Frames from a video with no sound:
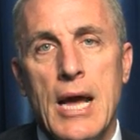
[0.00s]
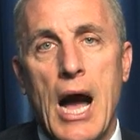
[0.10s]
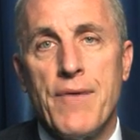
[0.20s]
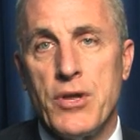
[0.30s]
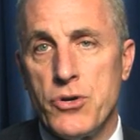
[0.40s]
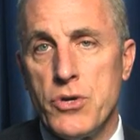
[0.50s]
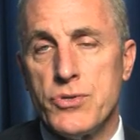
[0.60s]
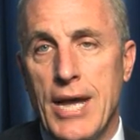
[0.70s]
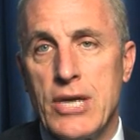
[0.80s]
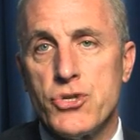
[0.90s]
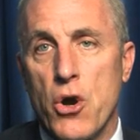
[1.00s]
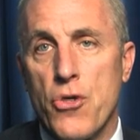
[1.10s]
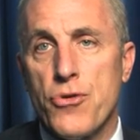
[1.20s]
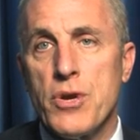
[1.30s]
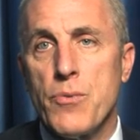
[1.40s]
I've introduced H.R.
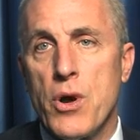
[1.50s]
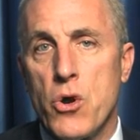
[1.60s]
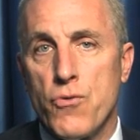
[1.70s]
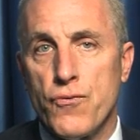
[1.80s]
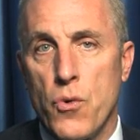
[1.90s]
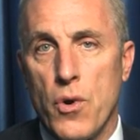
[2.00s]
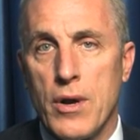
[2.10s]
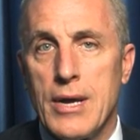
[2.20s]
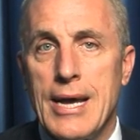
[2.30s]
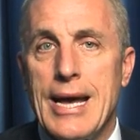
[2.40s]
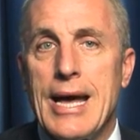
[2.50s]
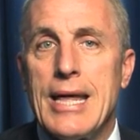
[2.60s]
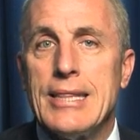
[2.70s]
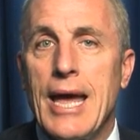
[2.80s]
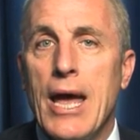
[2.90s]
3104,
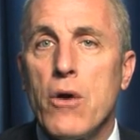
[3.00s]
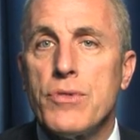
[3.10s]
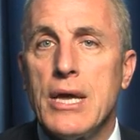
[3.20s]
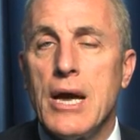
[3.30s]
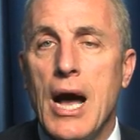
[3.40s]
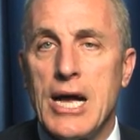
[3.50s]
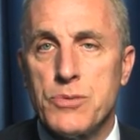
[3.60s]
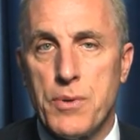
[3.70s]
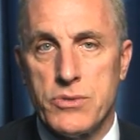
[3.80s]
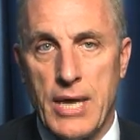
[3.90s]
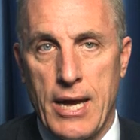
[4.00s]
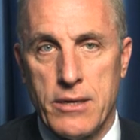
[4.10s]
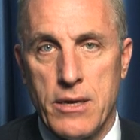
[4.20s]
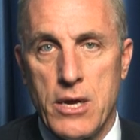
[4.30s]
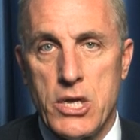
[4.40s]
the Healthy Hospitals
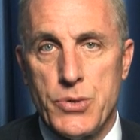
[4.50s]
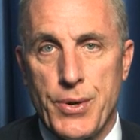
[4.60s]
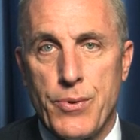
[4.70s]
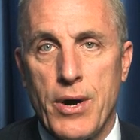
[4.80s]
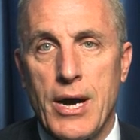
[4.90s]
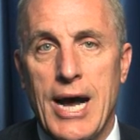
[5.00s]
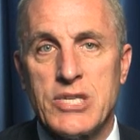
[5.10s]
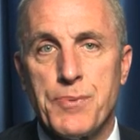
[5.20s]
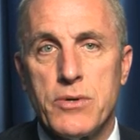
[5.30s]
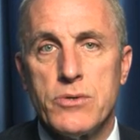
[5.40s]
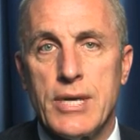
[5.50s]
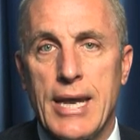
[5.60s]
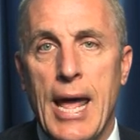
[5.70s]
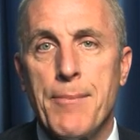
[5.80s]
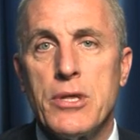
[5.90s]
Act, to require hospitals and
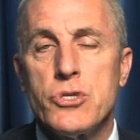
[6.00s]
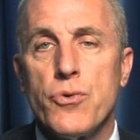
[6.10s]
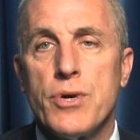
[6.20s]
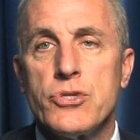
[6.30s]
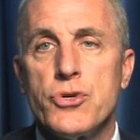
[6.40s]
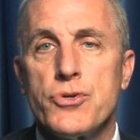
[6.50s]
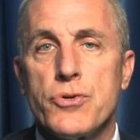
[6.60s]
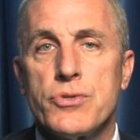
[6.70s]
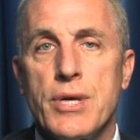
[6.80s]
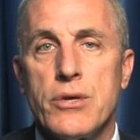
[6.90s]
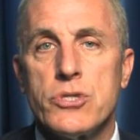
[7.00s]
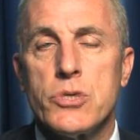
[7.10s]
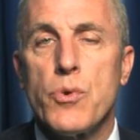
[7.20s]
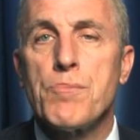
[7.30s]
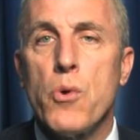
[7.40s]
ambulatory surgical centers
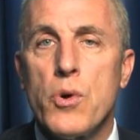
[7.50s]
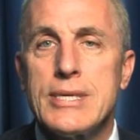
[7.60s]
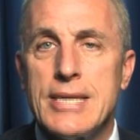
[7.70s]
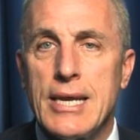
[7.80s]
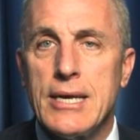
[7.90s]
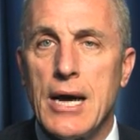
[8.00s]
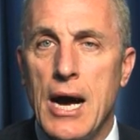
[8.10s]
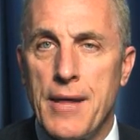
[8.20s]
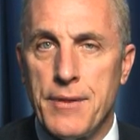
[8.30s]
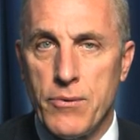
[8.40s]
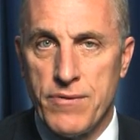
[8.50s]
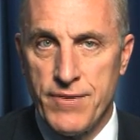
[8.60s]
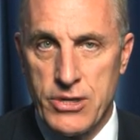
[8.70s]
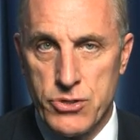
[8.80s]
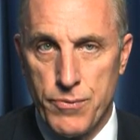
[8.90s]
to report data on their
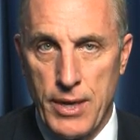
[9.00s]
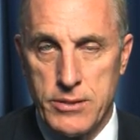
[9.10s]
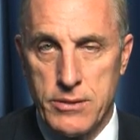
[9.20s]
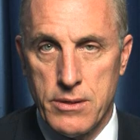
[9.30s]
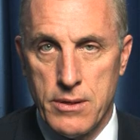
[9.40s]
infection rates.